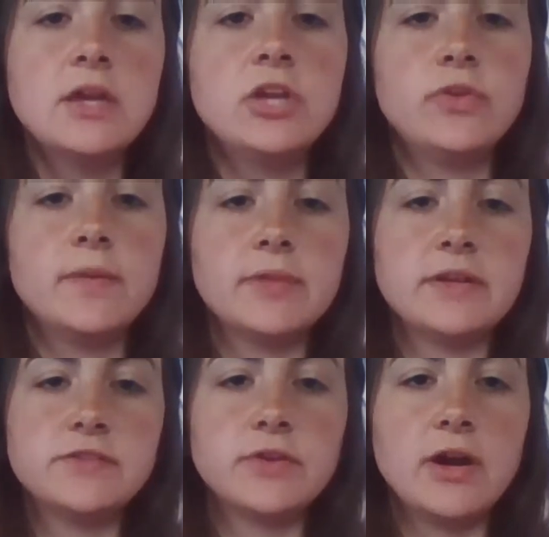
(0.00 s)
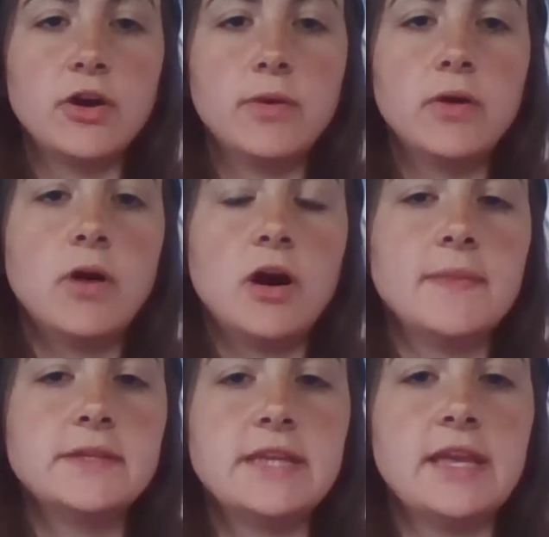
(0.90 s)
You can place your elbow on
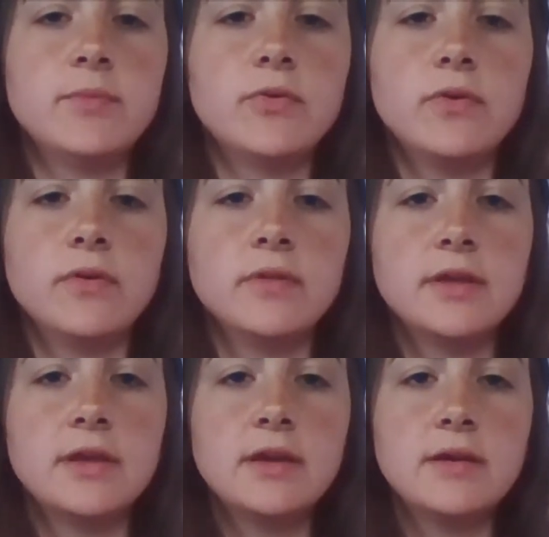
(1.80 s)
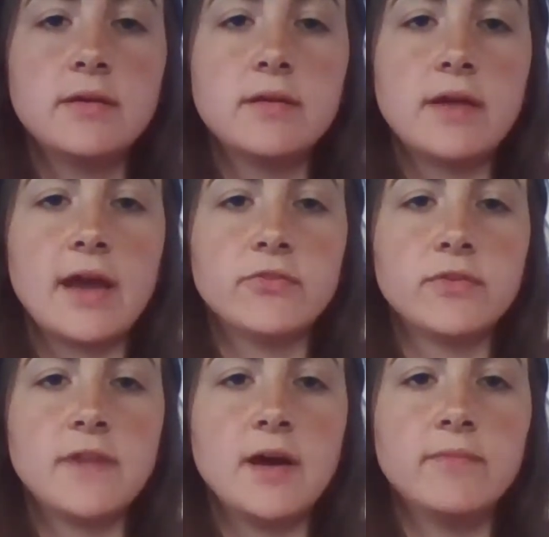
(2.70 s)
the table, have your
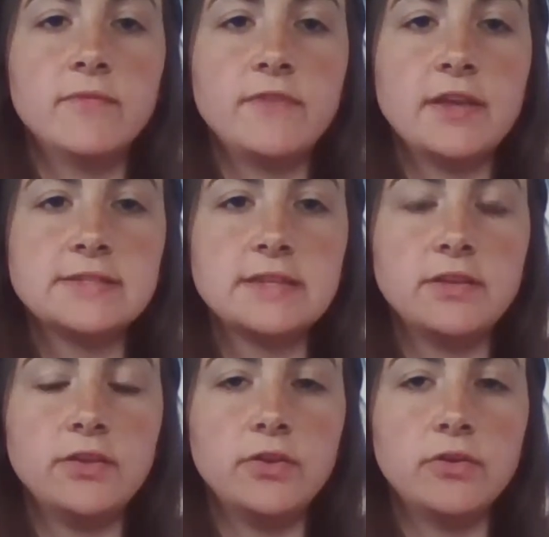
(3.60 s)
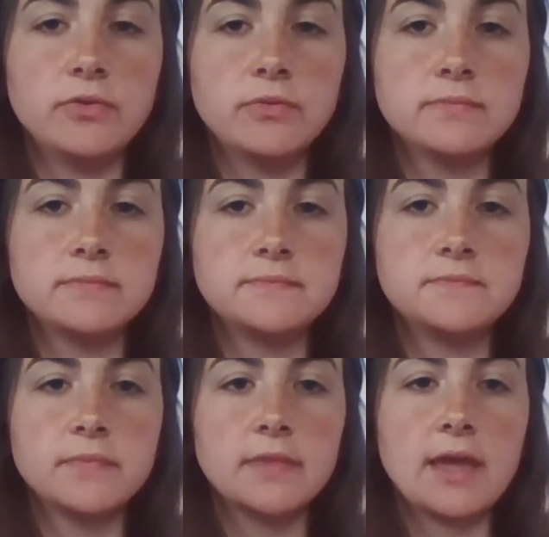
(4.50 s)
thumb facing you,
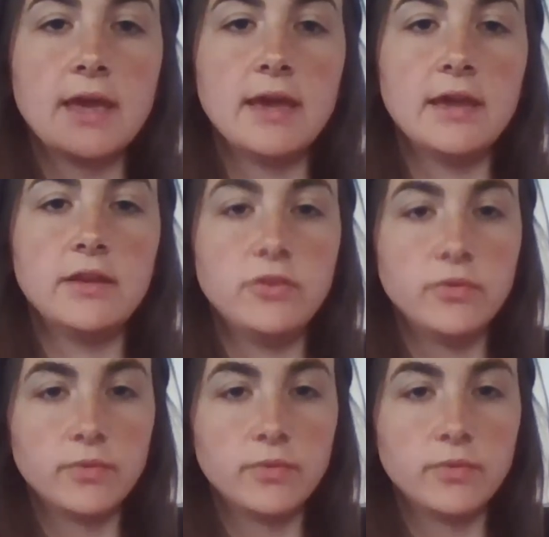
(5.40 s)
and you are